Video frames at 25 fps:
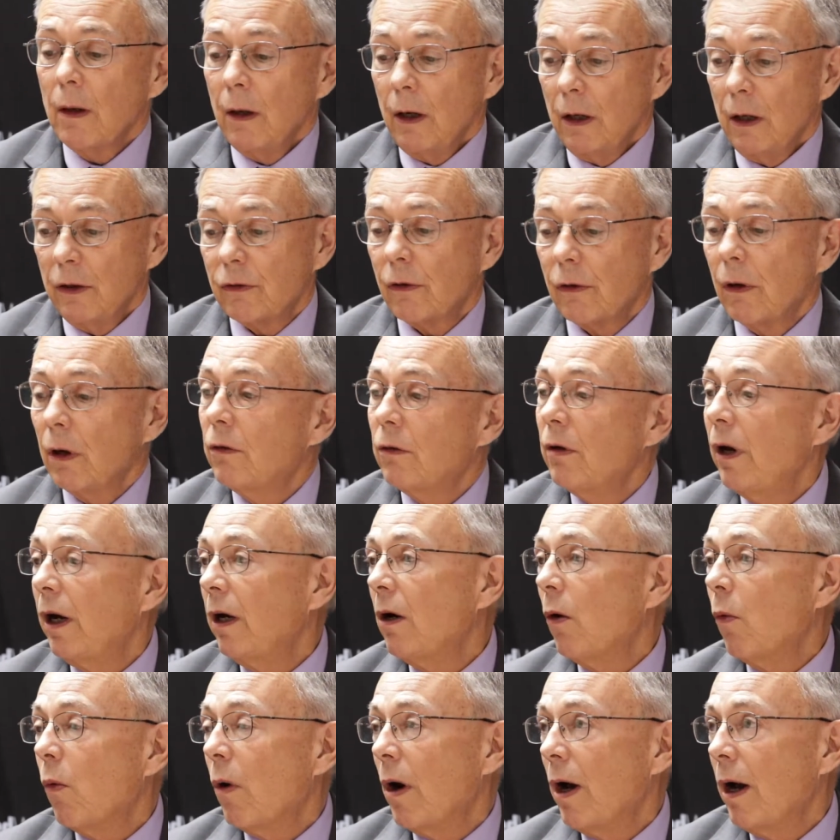it's going to
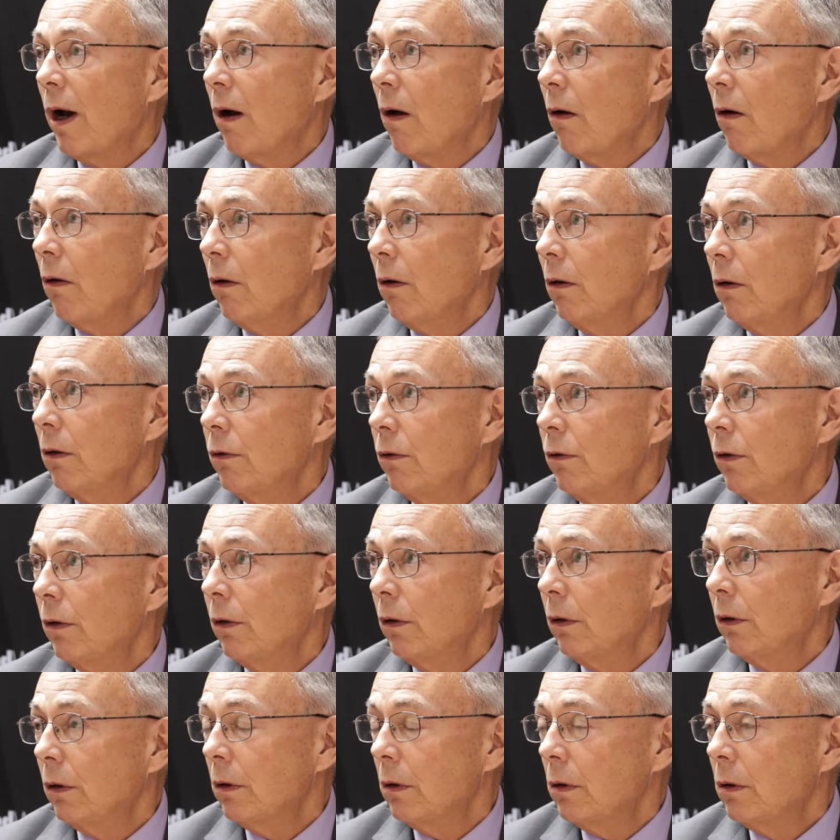take a while
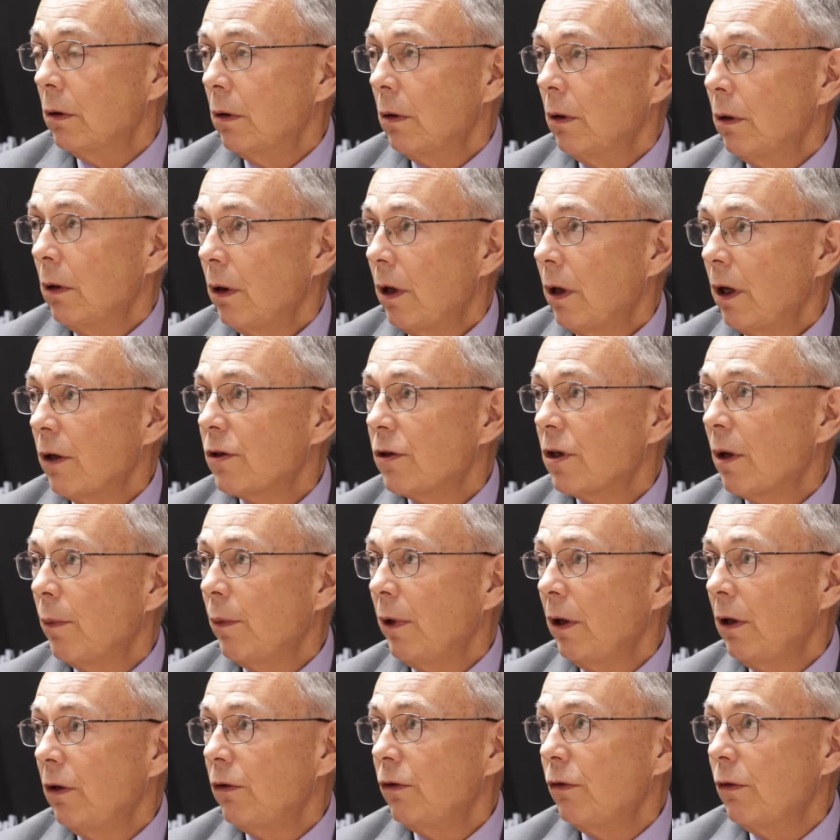to get some
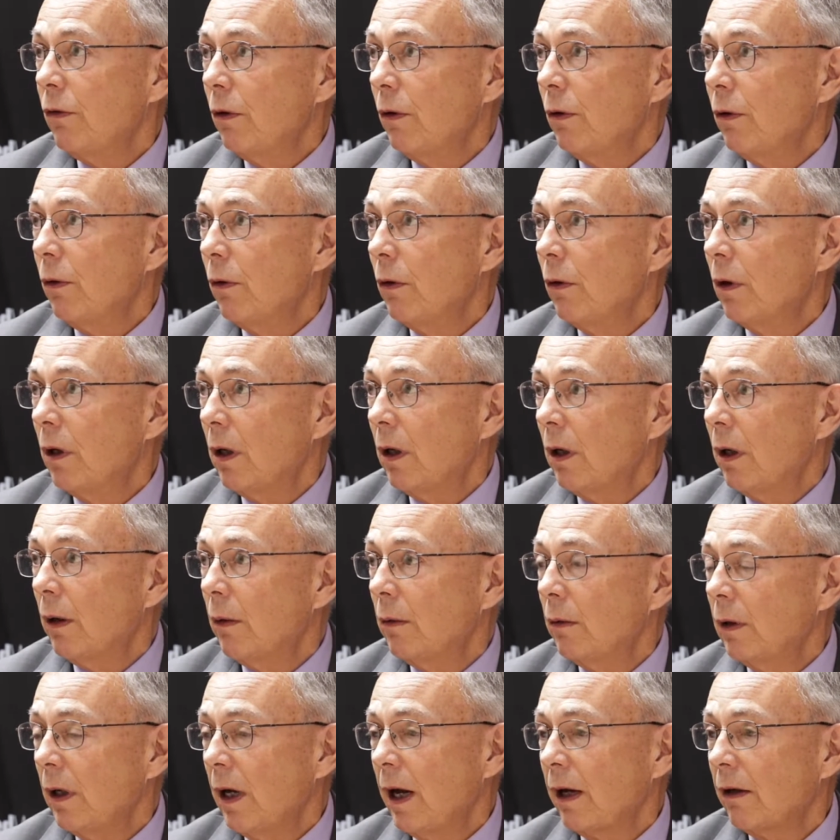of these new
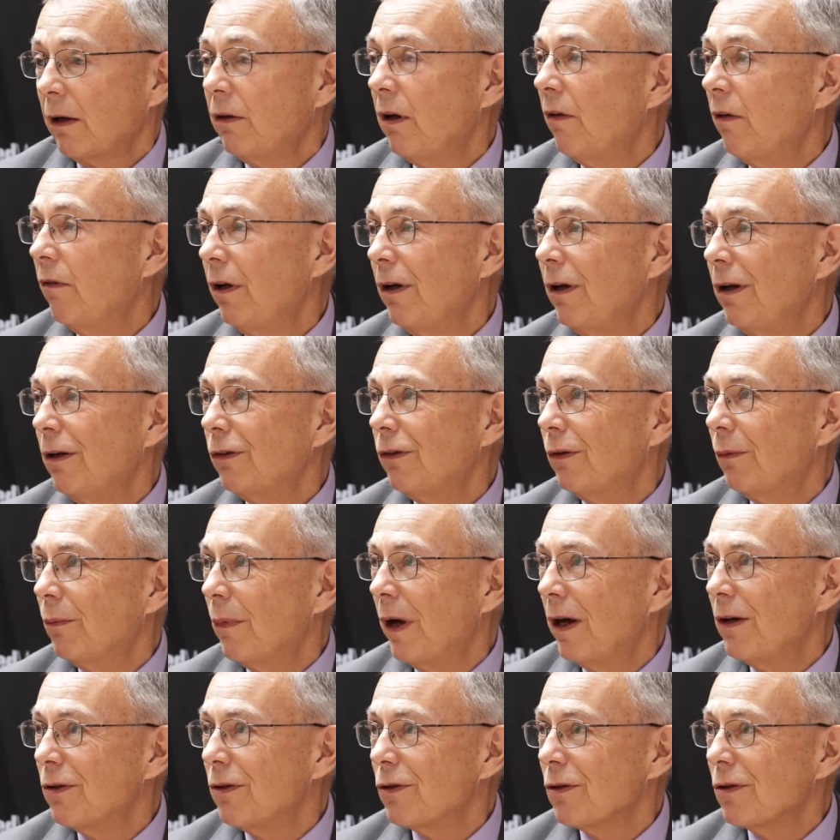activities and
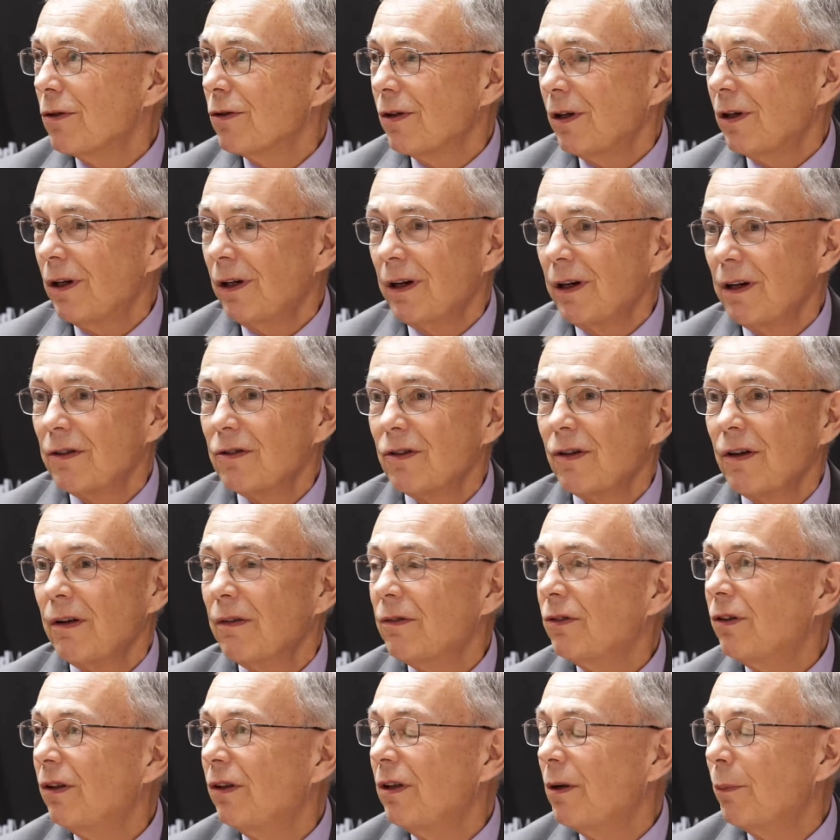measures and
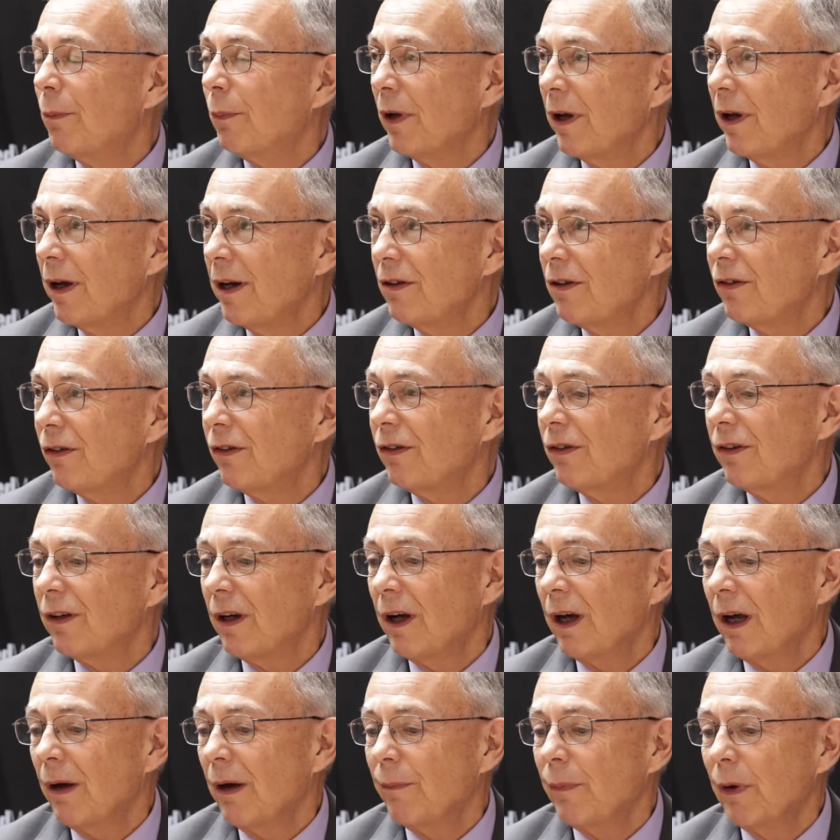initiatives into place,
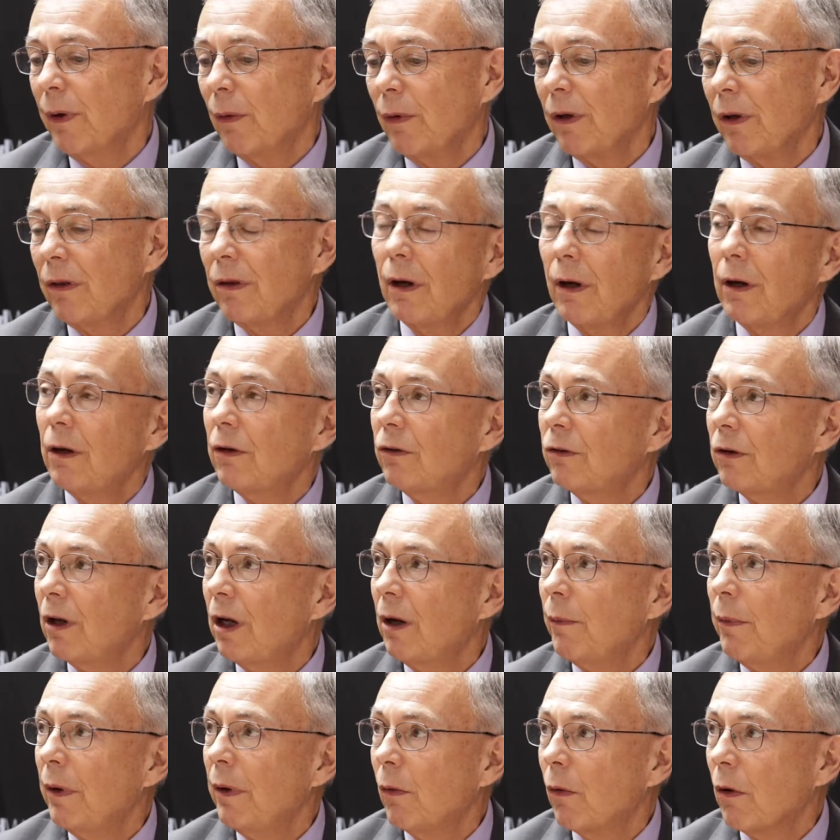but we think it's
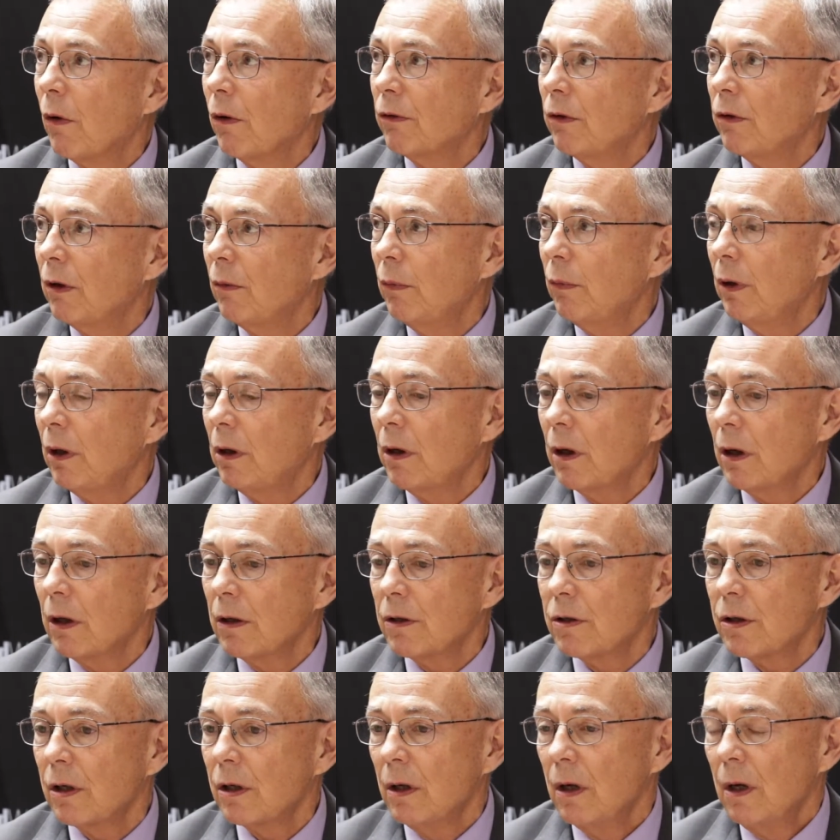going to be worth it,
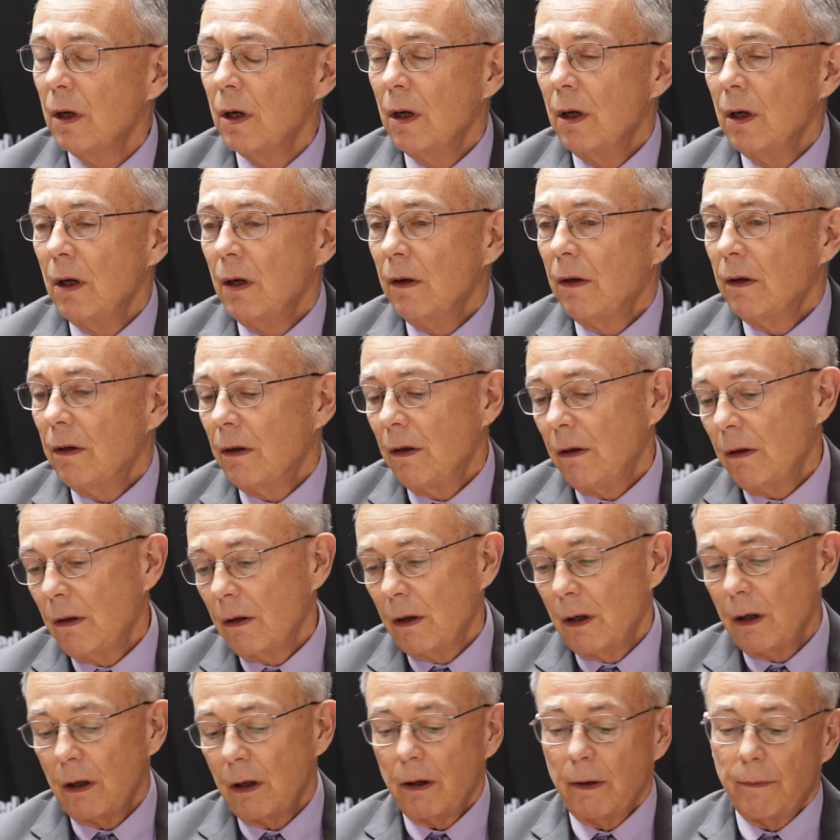because
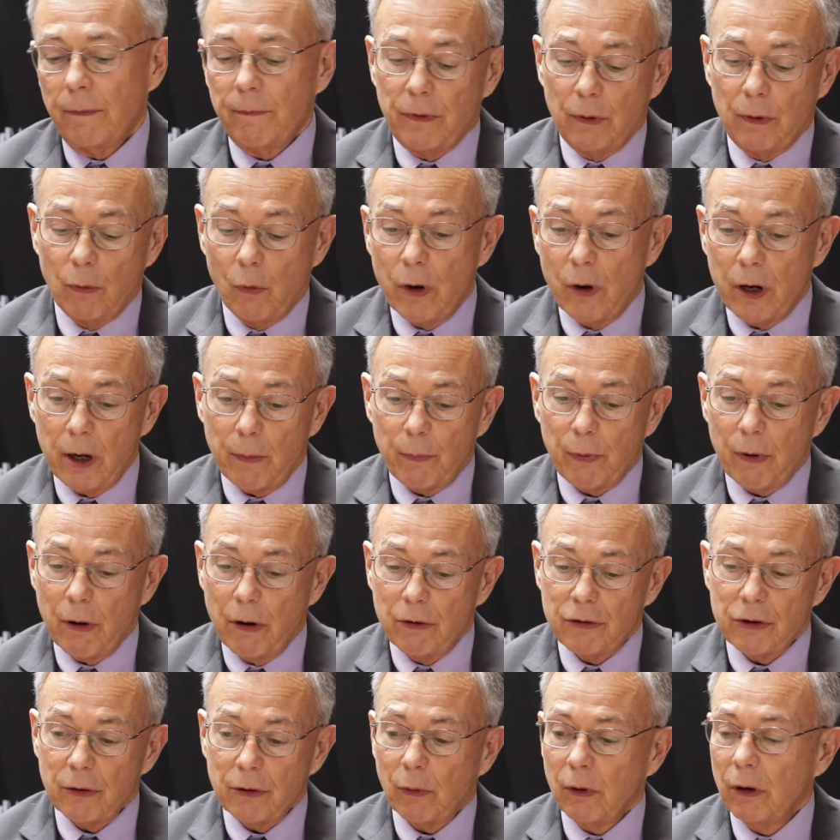the one
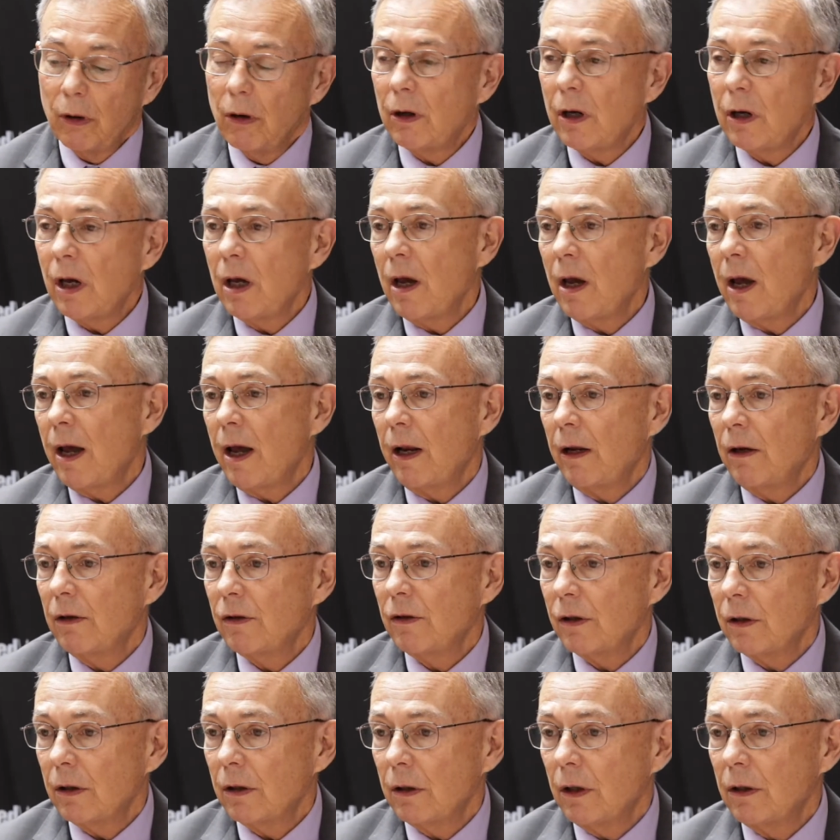approach that we're looking at
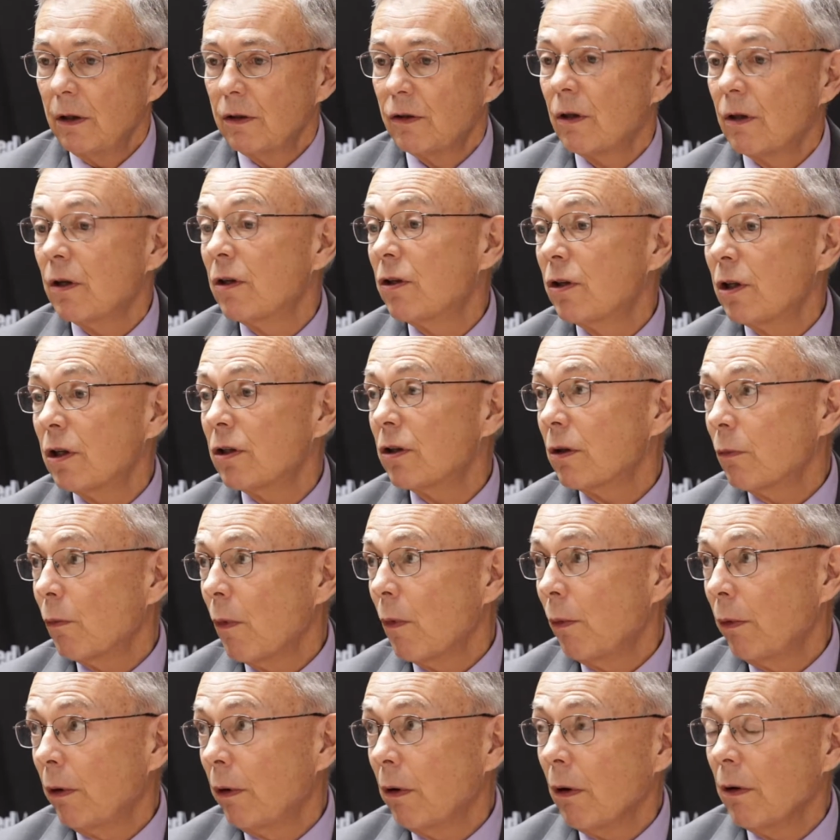is the system,
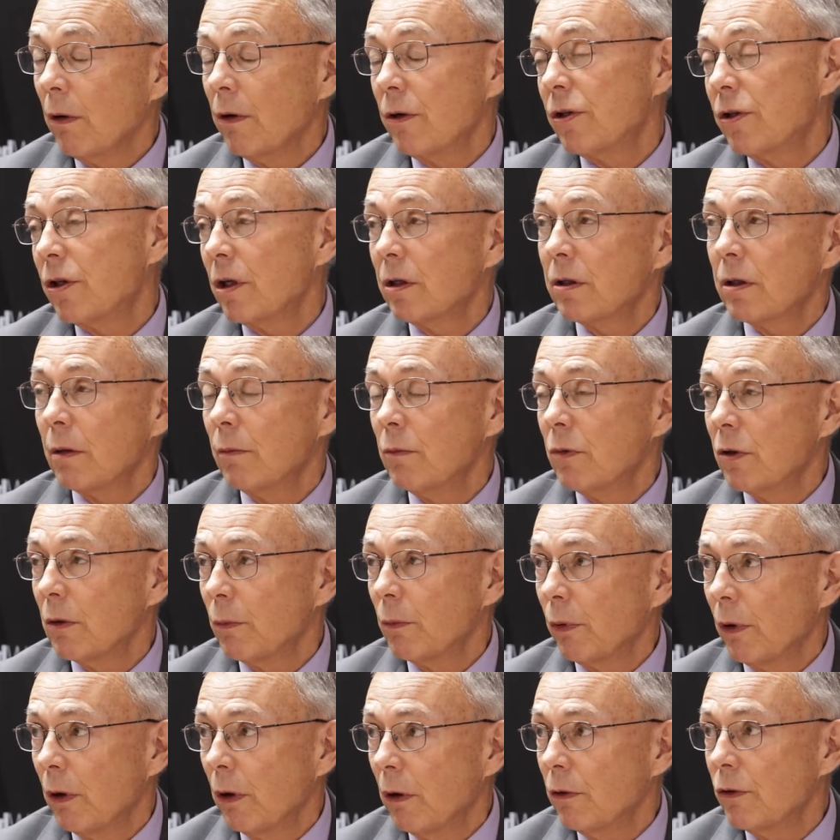what we call the systems
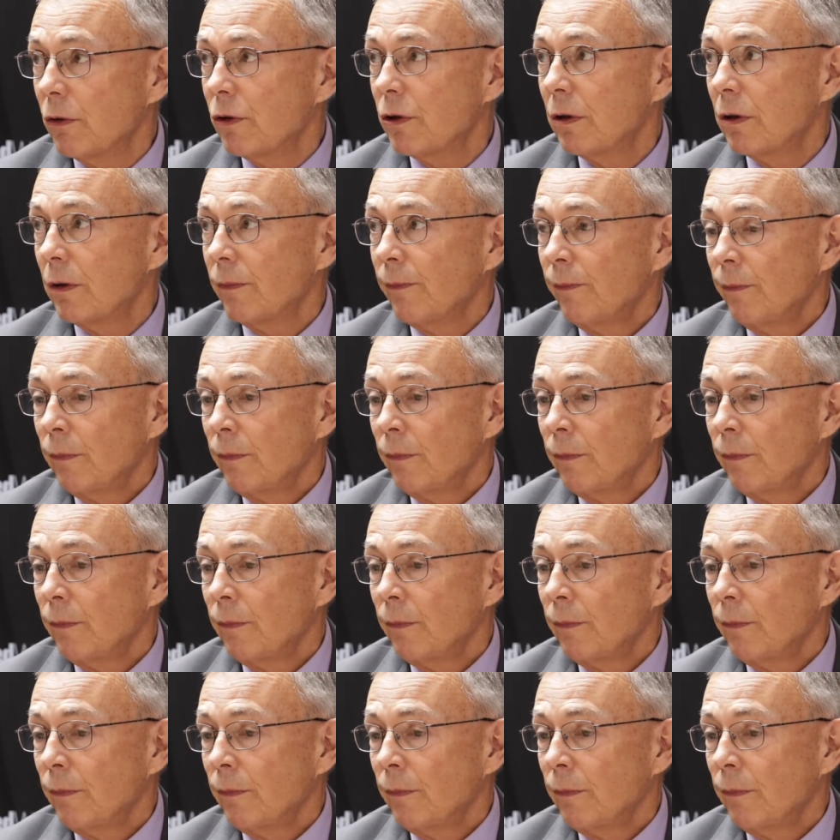approach.